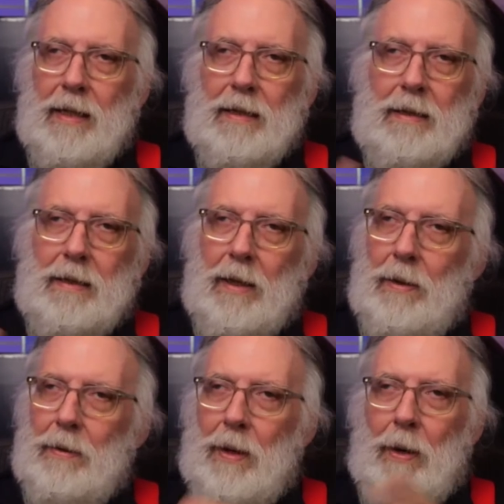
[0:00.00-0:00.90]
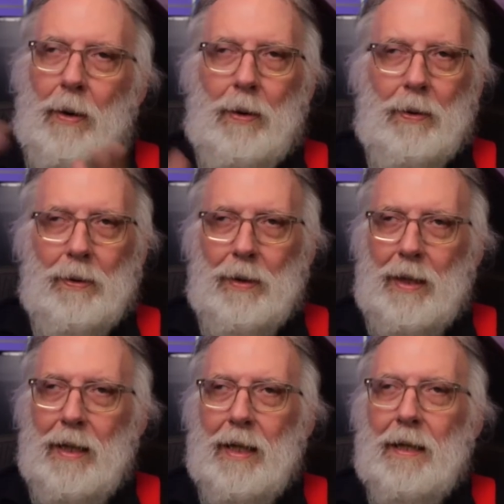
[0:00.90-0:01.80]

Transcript: is so old